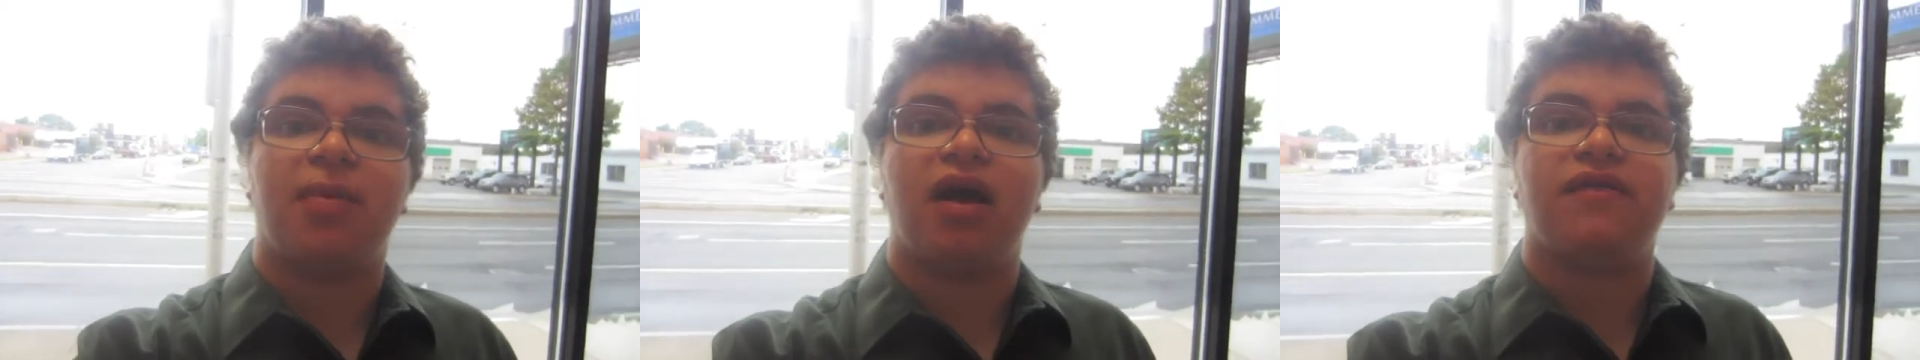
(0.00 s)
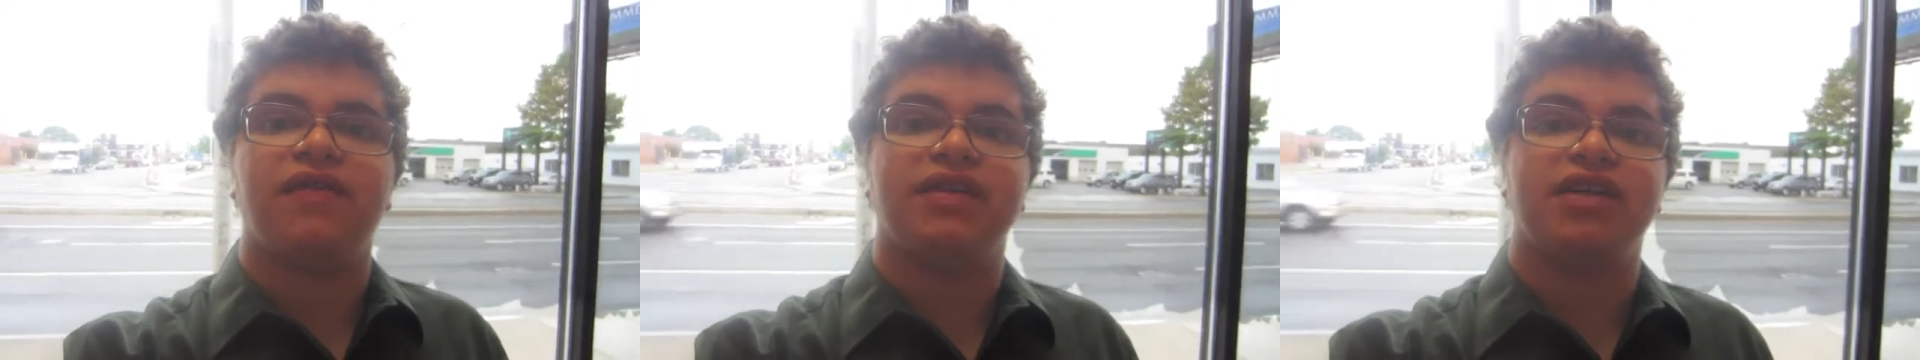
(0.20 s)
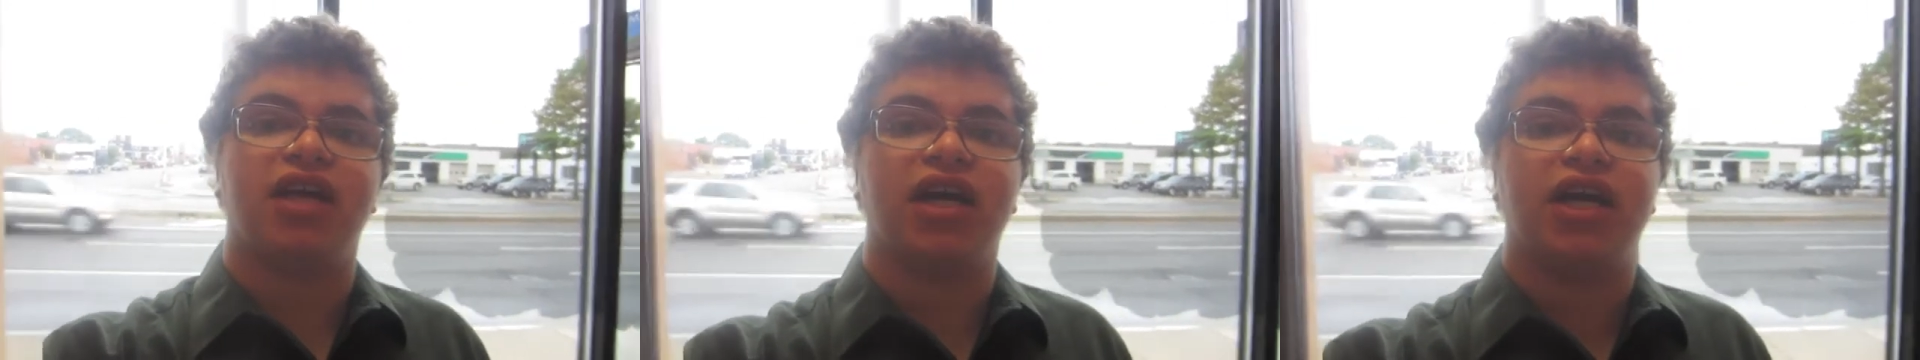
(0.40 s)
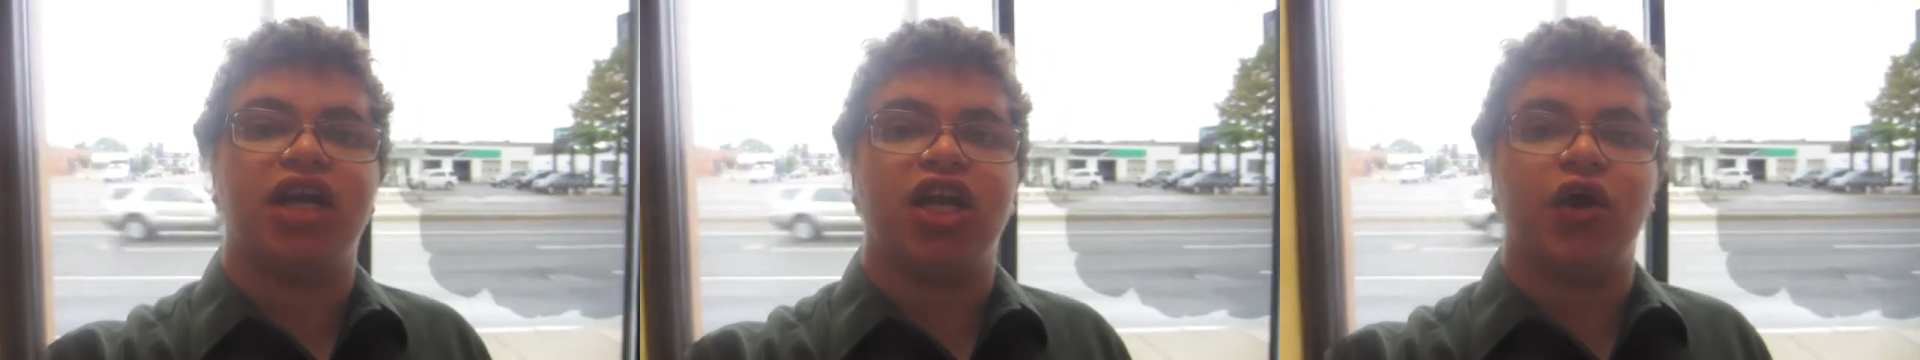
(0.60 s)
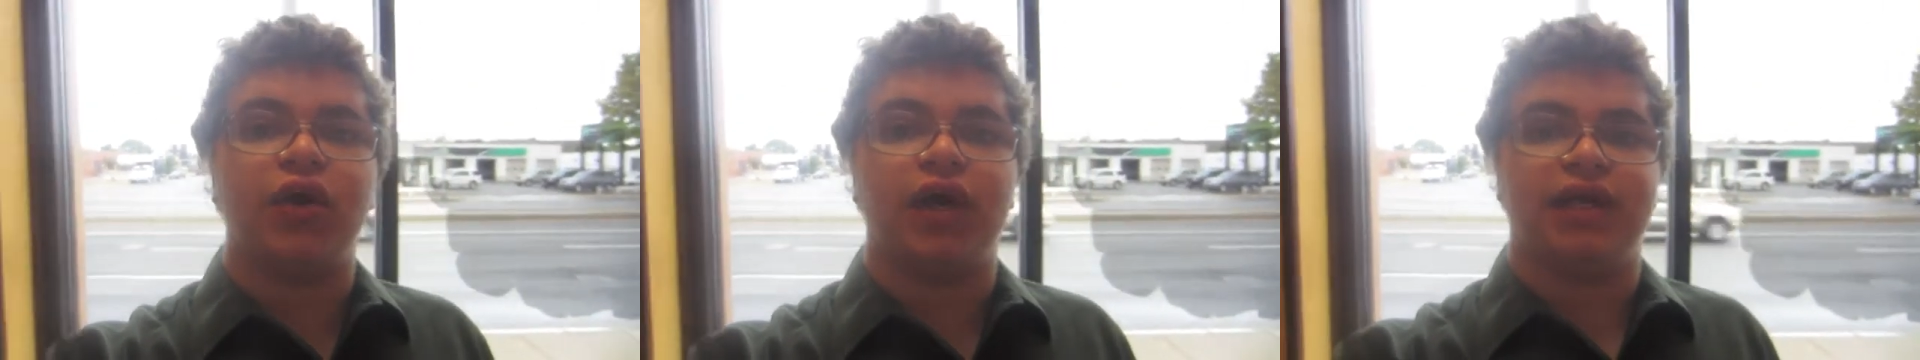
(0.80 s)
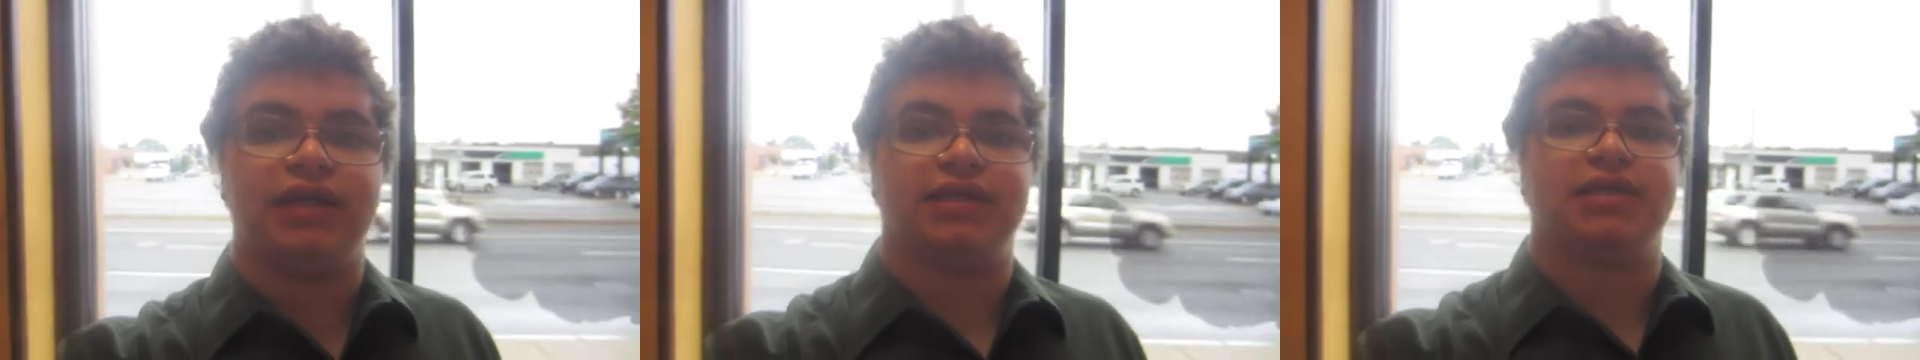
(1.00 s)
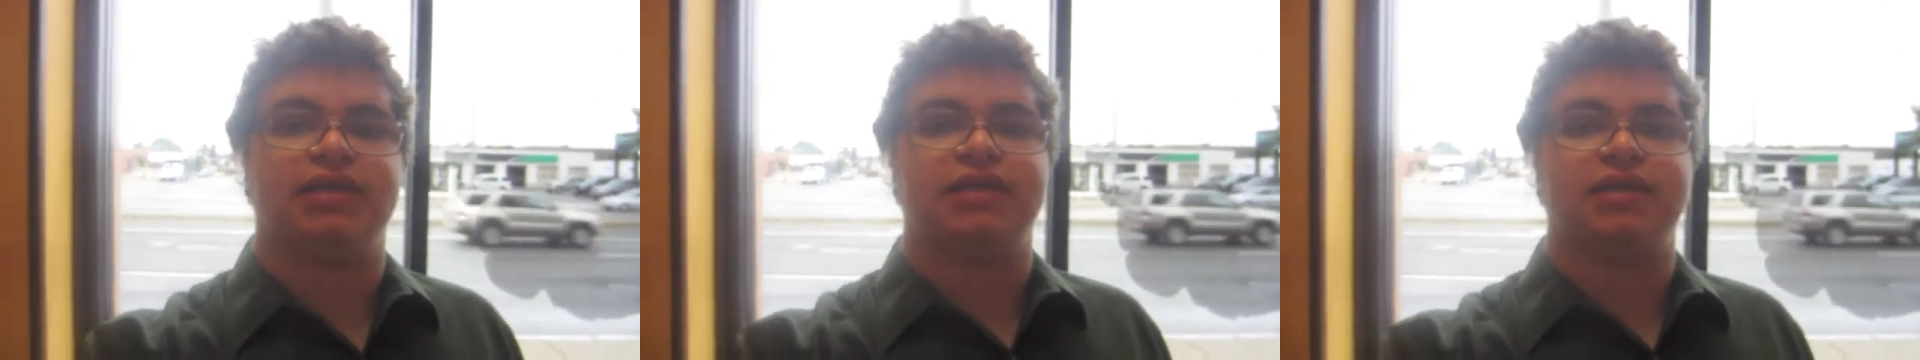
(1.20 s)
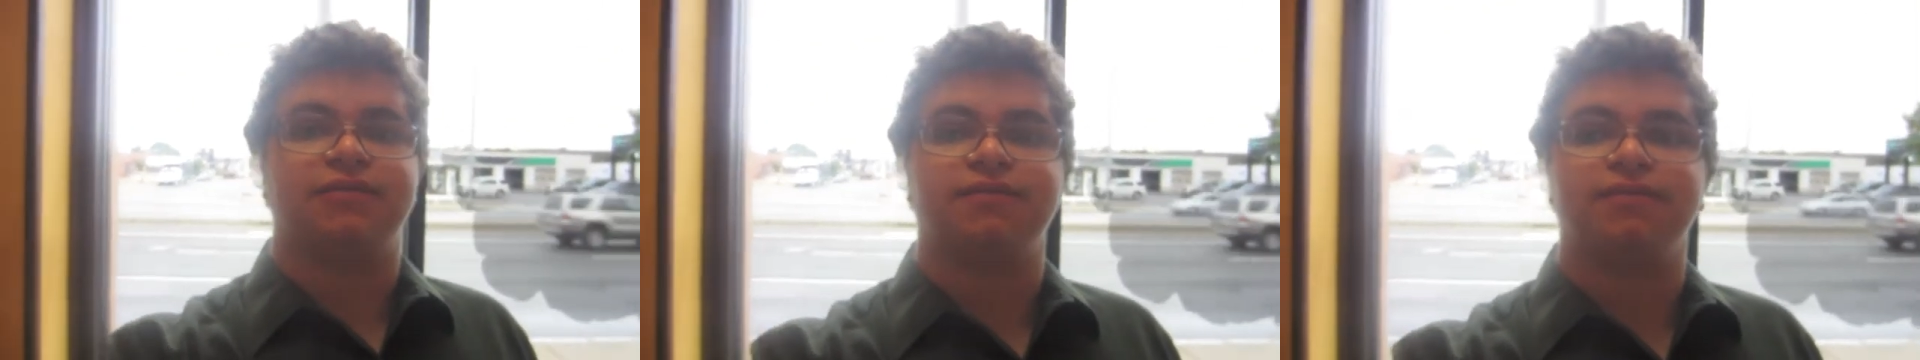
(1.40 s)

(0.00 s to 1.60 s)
off at Dunkin' Donuts.